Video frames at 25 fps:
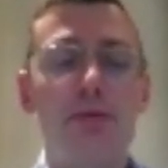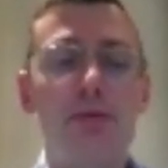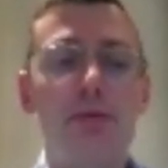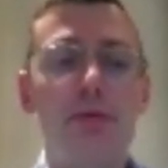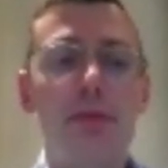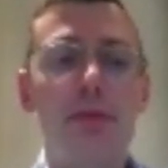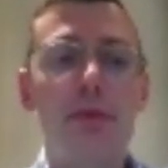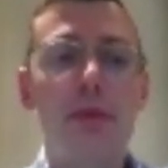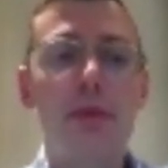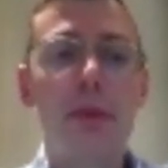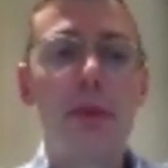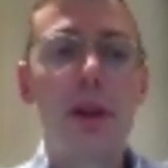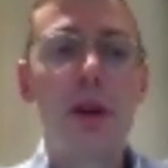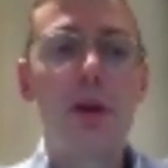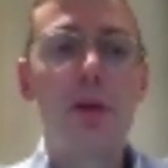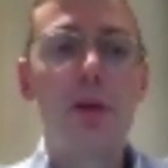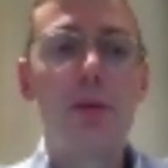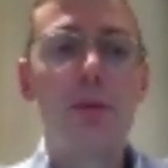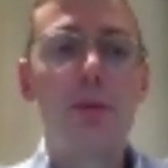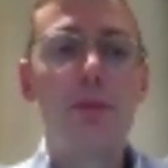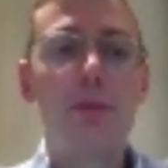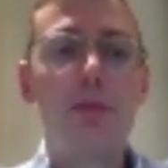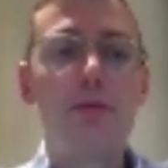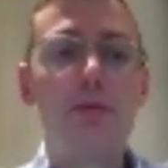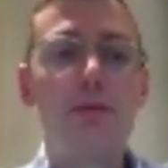Mm,
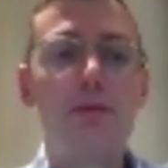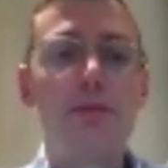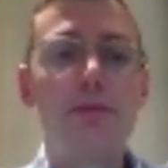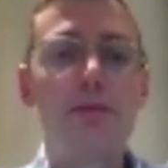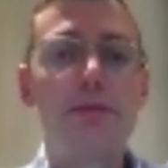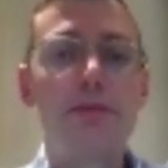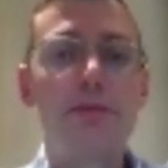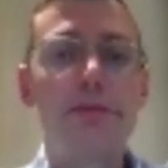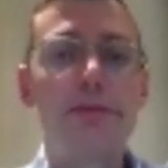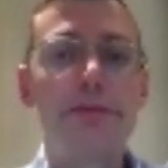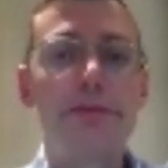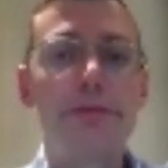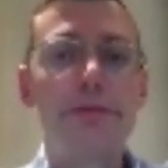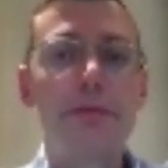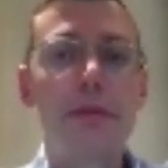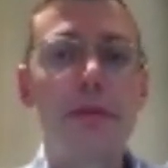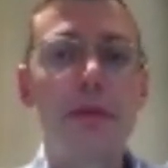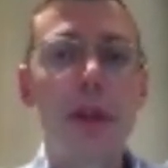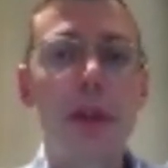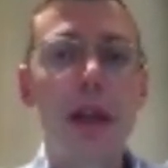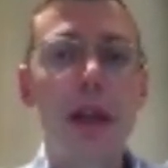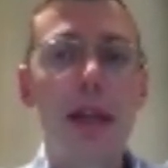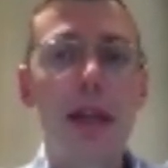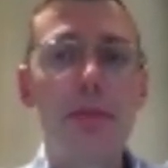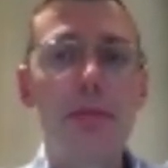
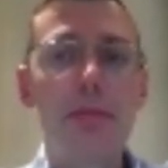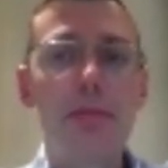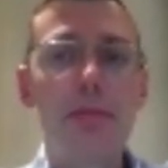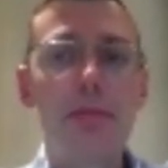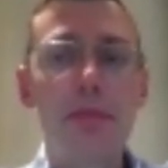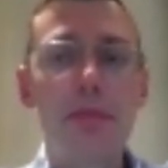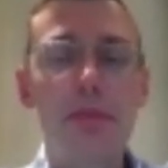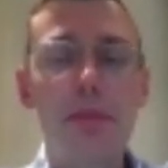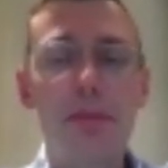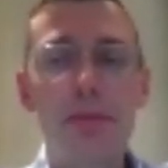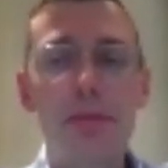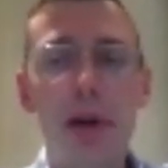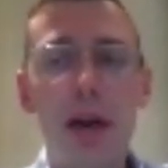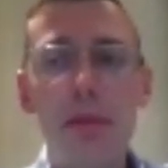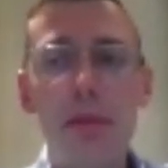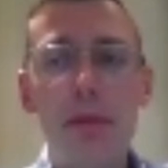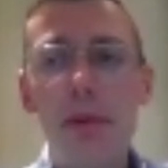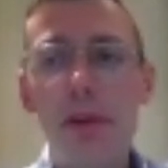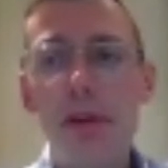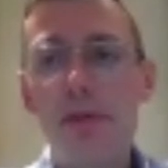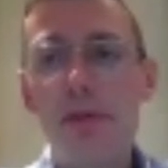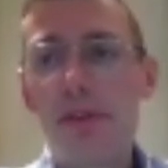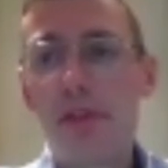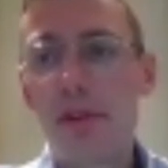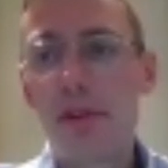and then
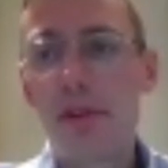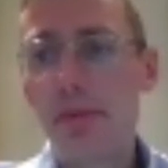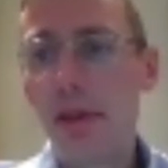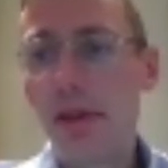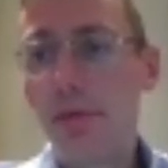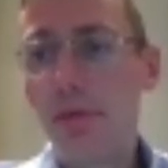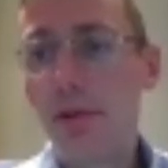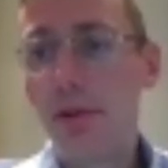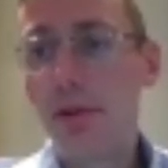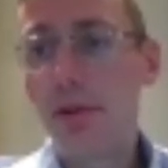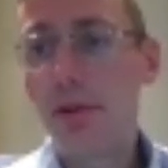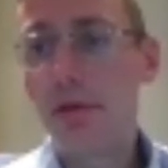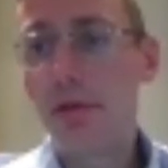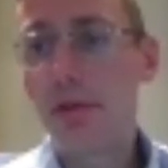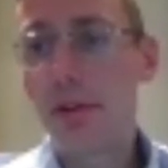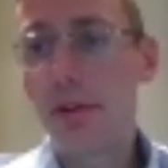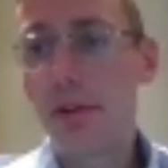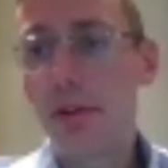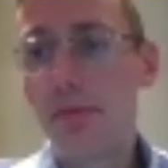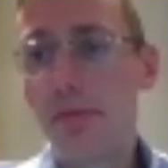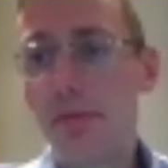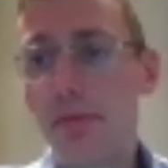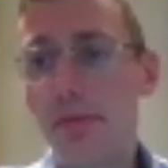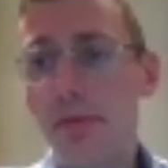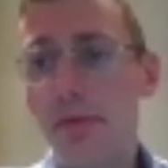probably for the people, for
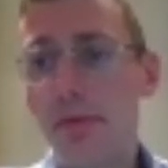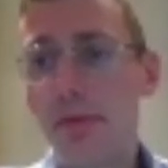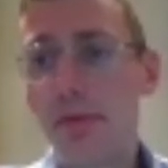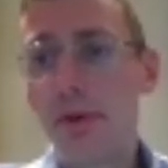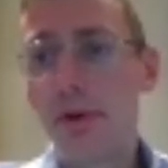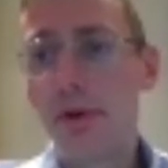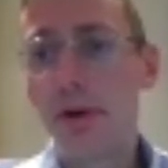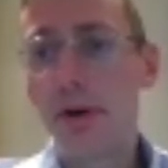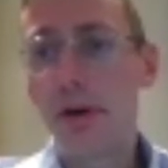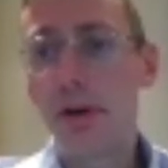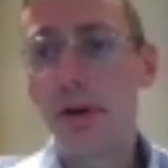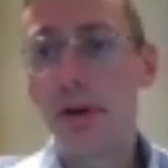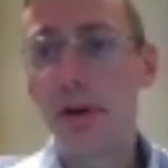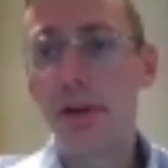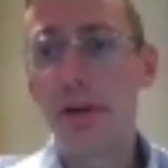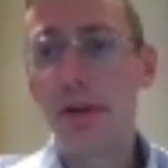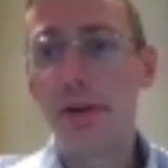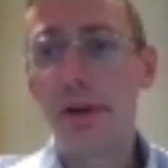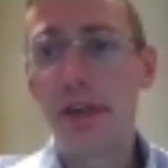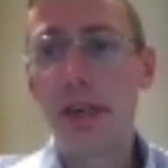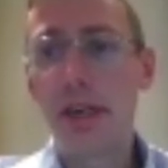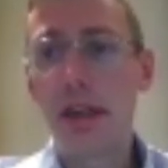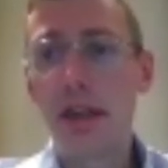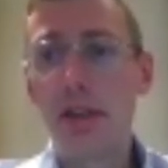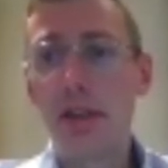the
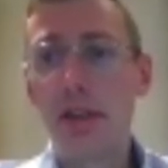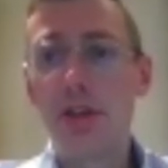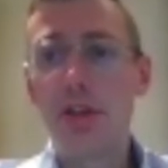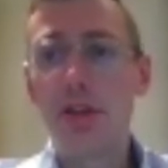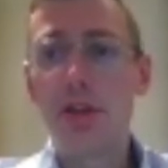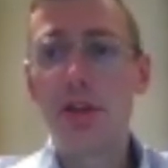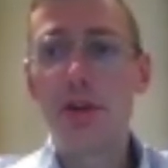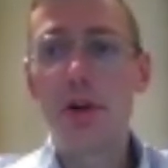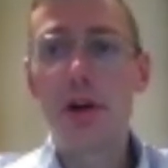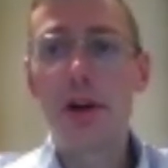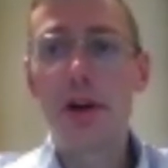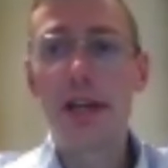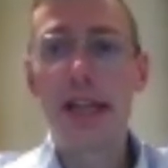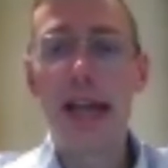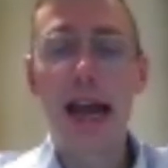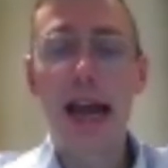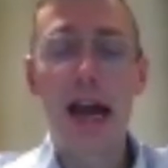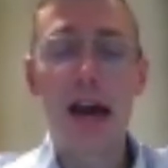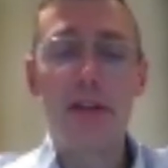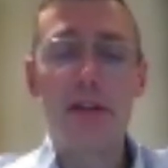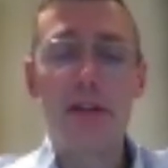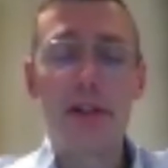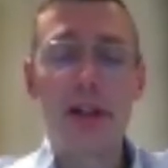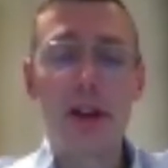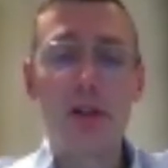radiologists who already
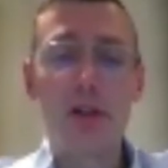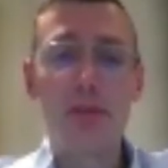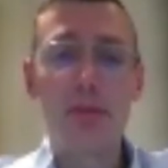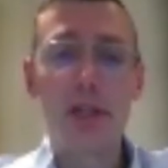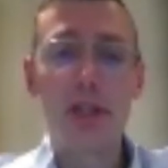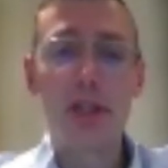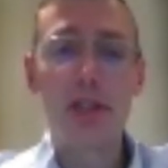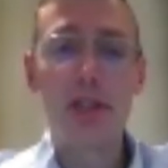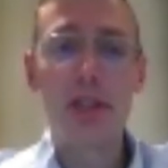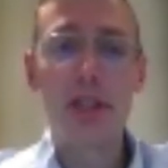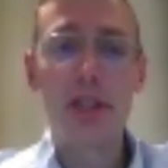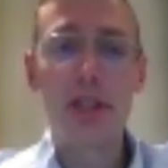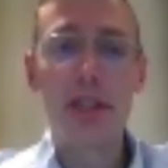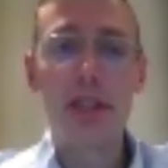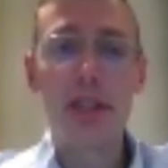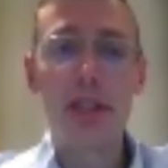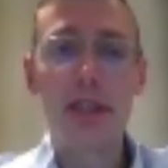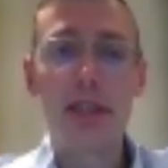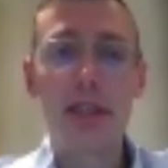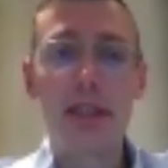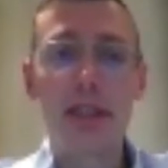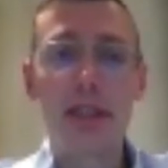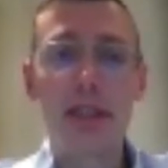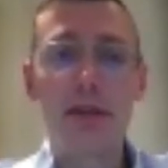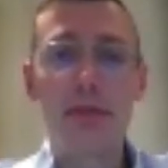have an outpatient clinic,
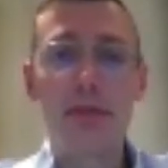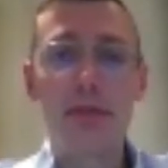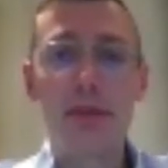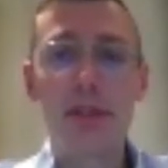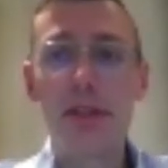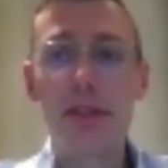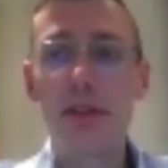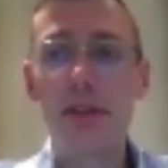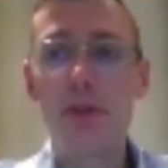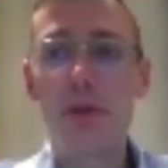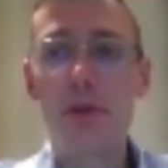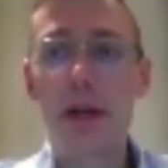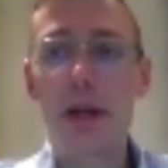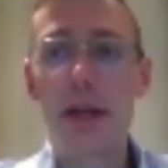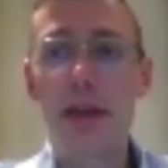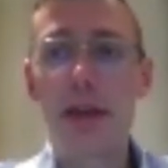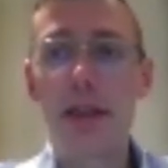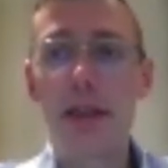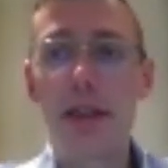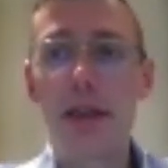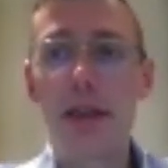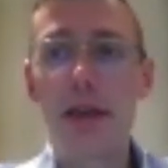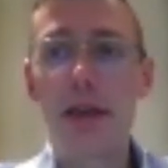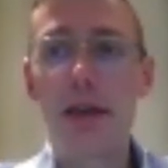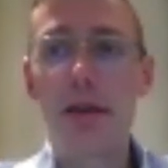this is quite
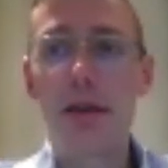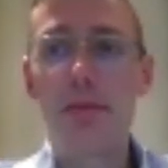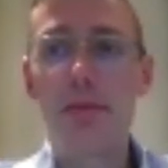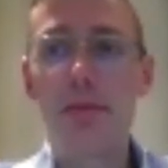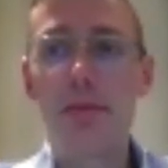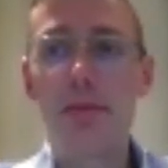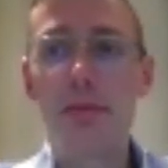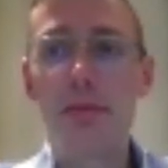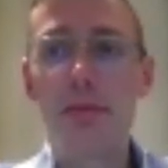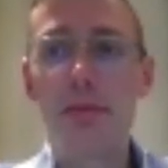clear.